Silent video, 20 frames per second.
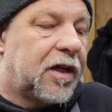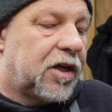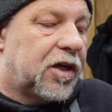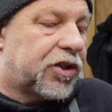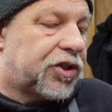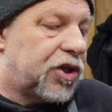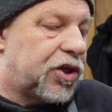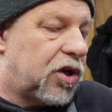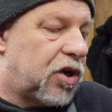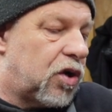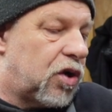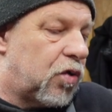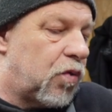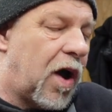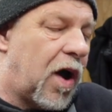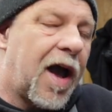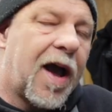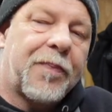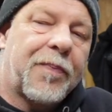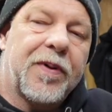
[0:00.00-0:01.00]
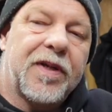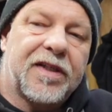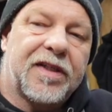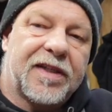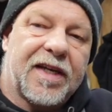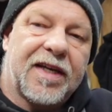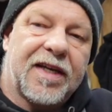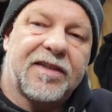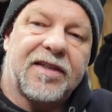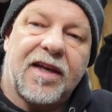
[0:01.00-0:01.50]
So what happens
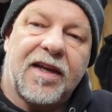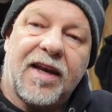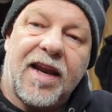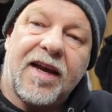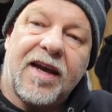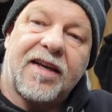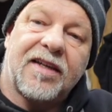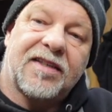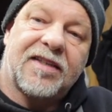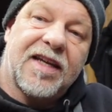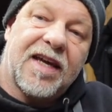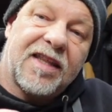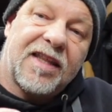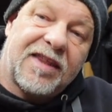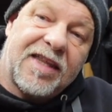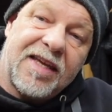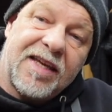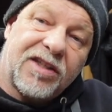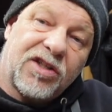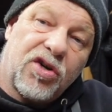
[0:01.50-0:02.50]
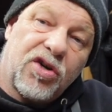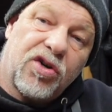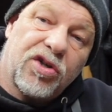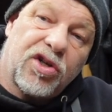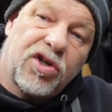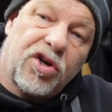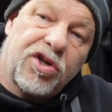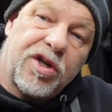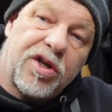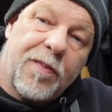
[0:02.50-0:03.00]
is, like I said, this goes
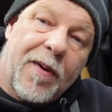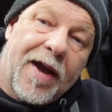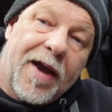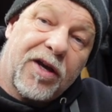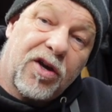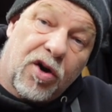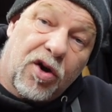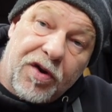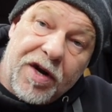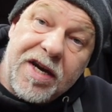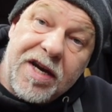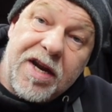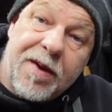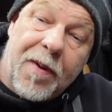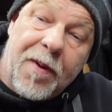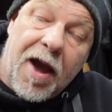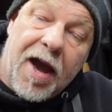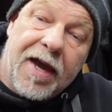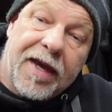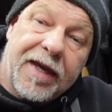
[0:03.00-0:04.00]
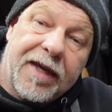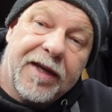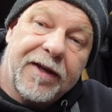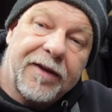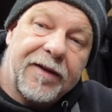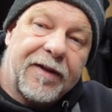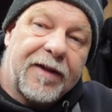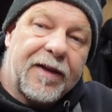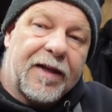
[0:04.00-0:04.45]
on your bike or in your bike,